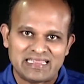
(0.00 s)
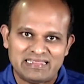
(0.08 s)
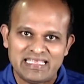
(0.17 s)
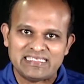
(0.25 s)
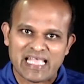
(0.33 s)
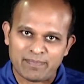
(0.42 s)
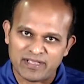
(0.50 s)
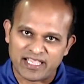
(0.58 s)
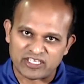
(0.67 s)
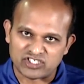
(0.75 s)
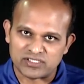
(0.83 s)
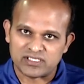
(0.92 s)
These
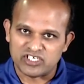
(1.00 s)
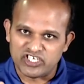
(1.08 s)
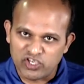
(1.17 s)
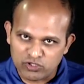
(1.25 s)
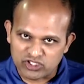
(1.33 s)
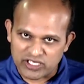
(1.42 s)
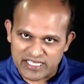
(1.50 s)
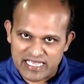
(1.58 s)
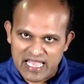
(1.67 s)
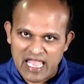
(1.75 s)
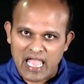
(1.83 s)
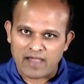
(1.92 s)
applications usually
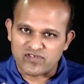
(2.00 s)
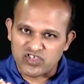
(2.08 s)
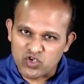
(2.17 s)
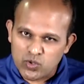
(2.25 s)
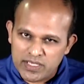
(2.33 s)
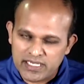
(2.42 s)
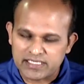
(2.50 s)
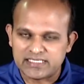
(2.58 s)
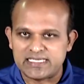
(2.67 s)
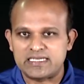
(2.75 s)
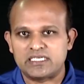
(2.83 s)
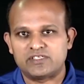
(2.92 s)
have unique
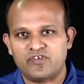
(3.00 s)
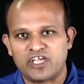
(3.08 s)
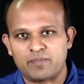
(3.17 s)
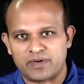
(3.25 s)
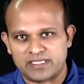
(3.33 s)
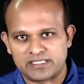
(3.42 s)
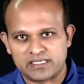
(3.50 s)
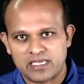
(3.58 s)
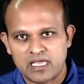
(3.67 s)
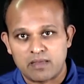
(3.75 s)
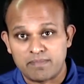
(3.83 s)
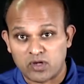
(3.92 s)
TLS fingerprints
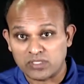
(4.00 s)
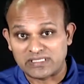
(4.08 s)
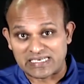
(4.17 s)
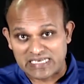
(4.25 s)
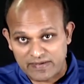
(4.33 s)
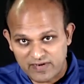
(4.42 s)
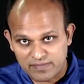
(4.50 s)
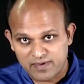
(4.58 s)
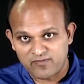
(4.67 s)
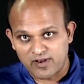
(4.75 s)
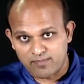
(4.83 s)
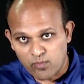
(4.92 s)
because the developer
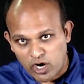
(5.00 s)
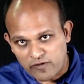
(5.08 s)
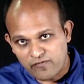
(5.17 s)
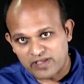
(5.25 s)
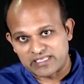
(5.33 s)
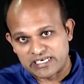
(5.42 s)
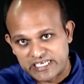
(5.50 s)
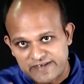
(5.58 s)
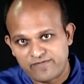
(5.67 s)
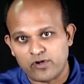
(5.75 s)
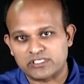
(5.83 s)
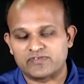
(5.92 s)
will modify the
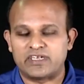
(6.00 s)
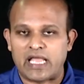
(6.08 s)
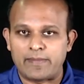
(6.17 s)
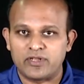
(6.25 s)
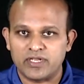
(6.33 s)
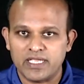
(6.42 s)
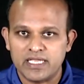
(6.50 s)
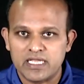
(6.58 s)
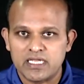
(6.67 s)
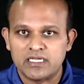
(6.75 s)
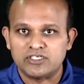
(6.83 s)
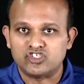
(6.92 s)
defaults of the library
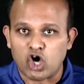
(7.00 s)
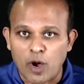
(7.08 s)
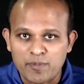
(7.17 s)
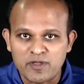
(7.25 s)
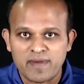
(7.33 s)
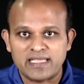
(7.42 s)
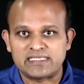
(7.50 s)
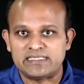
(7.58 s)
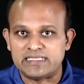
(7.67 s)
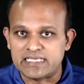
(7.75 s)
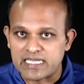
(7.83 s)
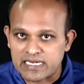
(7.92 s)
to optimize
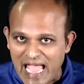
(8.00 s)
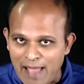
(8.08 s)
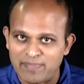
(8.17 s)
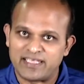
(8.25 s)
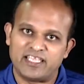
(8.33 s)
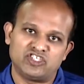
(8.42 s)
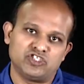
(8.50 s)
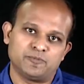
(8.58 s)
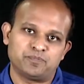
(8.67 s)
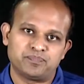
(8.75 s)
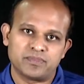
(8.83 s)
their application.